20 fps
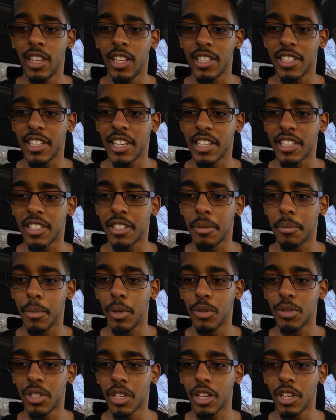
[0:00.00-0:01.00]
let's get some
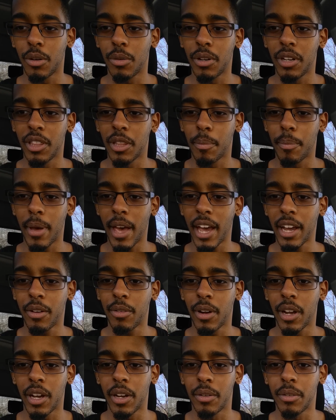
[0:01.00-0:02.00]
music going in the
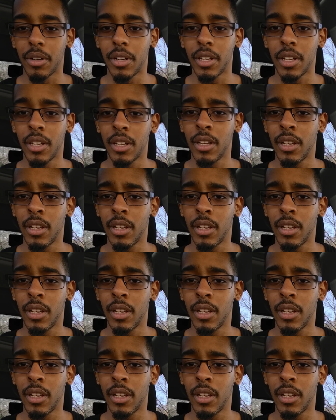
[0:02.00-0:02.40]
background.